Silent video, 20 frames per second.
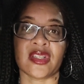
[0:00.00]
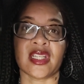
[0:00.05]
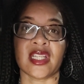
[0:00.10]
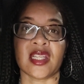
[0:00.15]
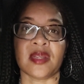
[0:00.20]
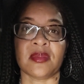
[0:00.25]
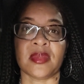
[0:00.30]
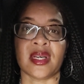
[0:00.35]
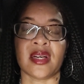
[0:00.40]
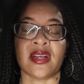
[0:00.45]
your
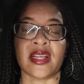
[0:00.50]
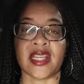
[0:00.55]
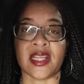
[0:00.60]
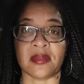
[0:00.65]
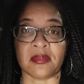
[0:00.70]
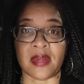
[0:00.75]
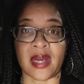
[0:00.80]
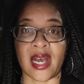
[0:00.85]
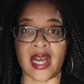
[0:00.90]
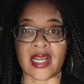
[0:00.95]
email
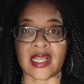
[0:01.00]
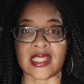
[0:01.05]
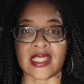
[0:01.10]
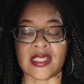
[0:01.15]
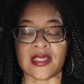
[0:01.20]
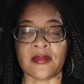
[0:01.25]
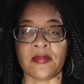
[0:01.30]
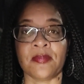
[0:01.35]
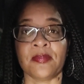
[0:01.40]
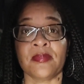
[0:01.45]

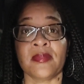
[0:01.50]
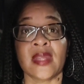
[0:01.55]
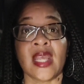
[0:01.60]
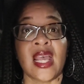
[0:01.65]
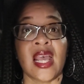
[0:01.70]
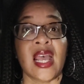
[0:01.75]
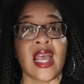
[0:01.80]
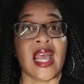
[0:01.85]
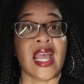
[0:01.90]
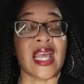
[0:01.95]
inbox.
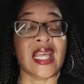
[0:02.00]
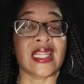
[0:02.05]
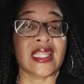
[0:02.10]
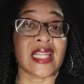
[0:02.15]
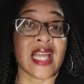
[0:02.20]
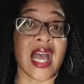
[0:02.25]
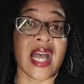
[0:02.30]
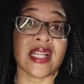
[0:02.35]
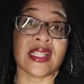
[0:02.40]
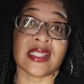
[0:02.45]
And
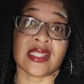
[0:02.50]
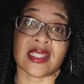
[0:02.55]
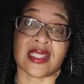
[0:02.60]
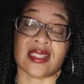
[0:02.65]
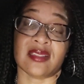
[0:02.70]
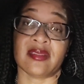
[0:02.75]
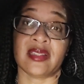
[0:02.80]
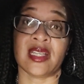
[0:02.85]
lastly,